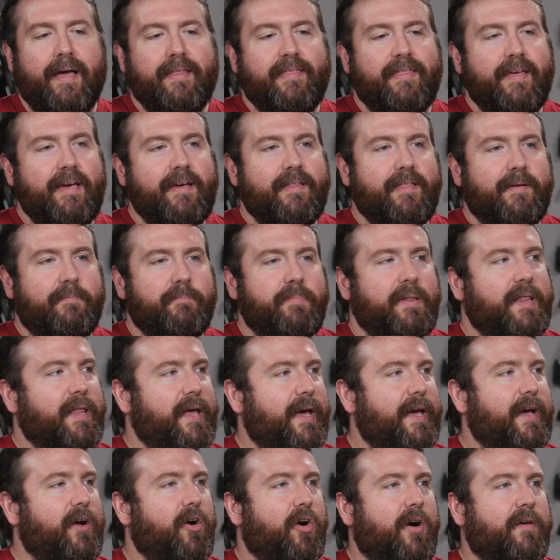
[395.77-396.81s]
I think that
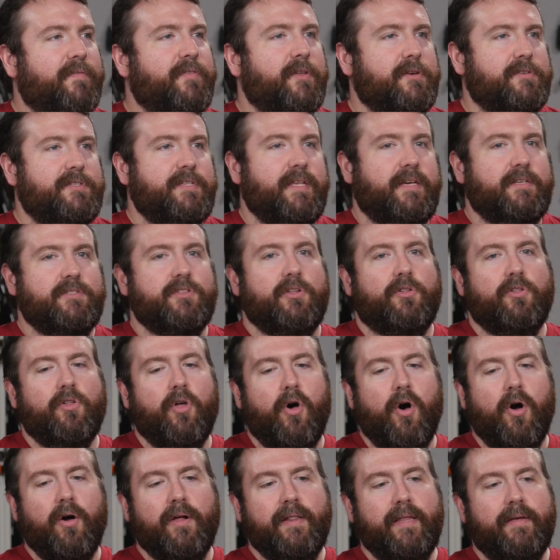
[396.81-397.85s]
playing off those things, the
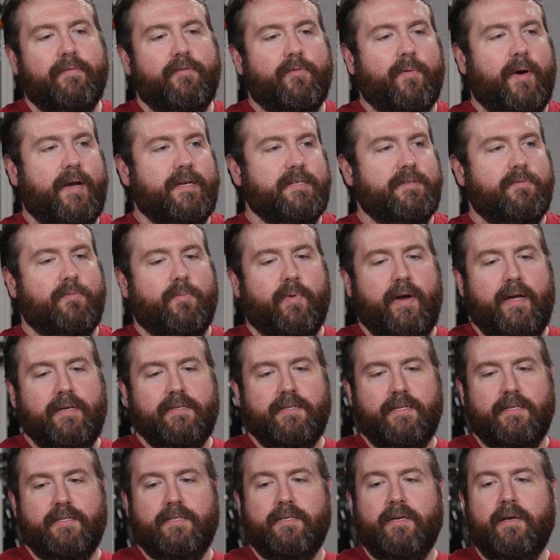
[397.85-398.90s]
long lived race, the
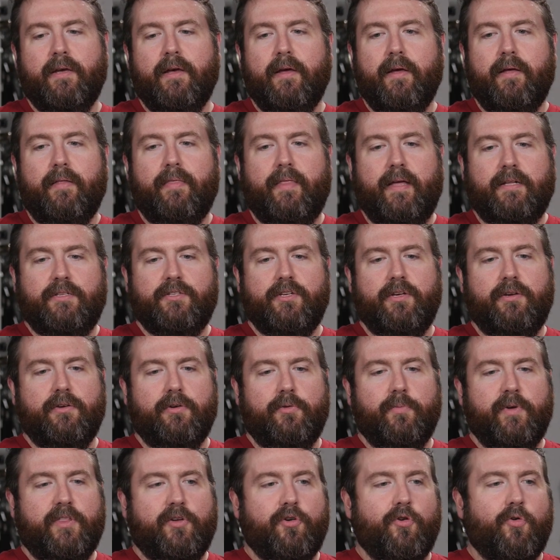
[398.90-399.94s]
race that's that's
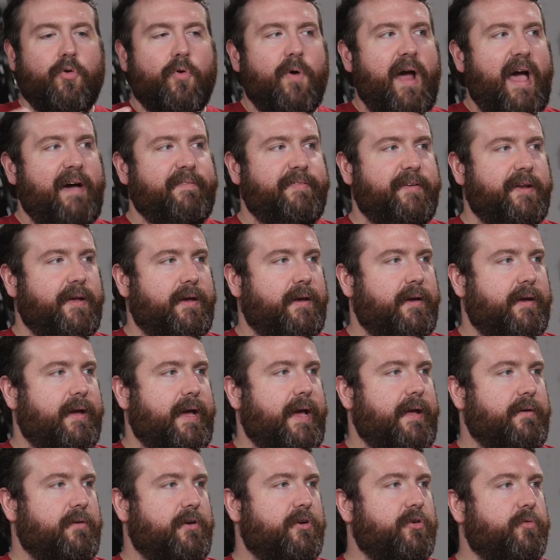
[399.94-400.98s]
good with crafting
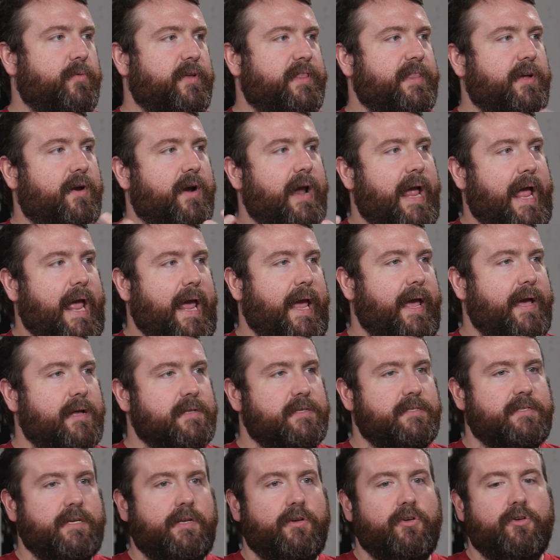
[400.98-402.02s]
and good with their
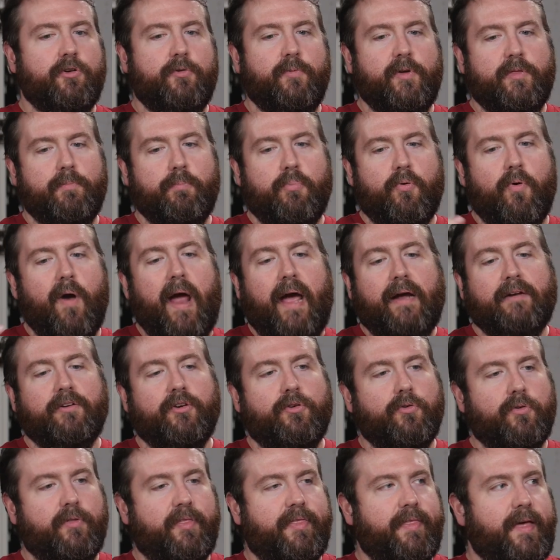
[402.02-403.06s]
hands and good with practical